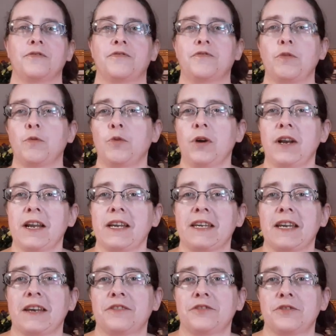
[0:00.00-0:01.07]
from what I
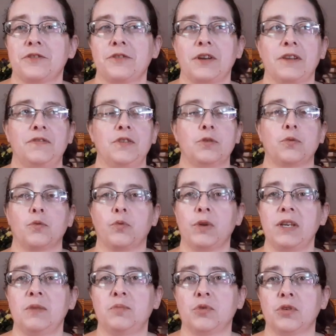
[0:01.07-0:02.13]
gather, if you
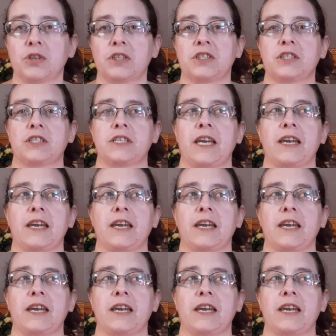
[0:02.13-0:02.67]
read books